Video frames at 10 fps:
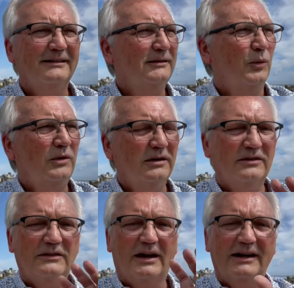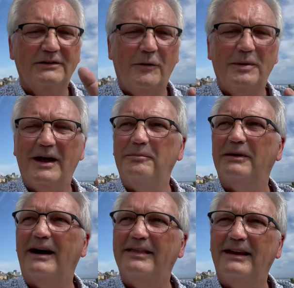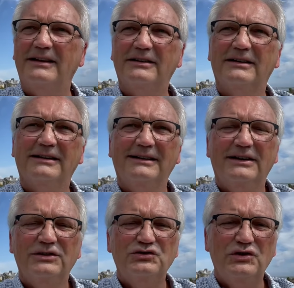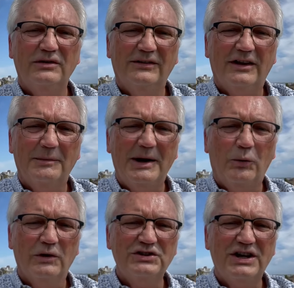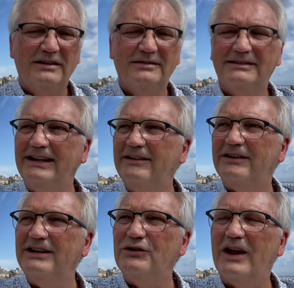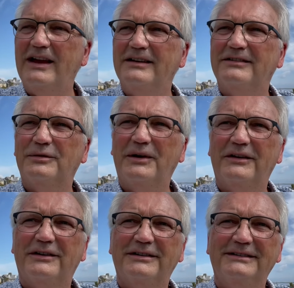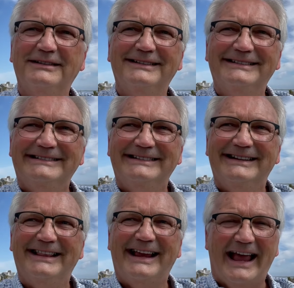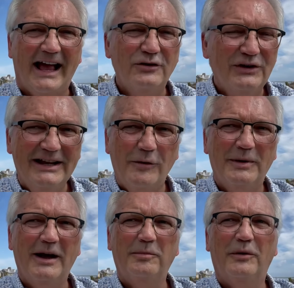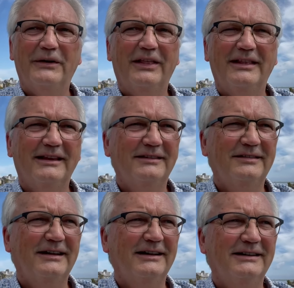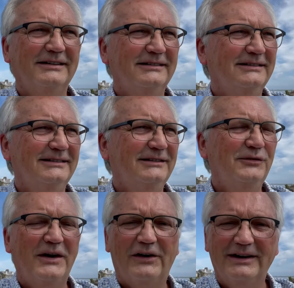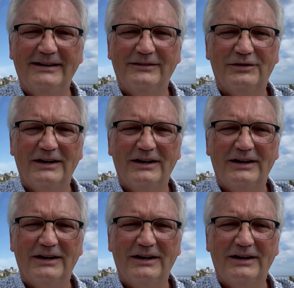The world's starting to open up. I think June is going to be a watershed here in the UK as to whether they can really open up or whether this uh, new variant is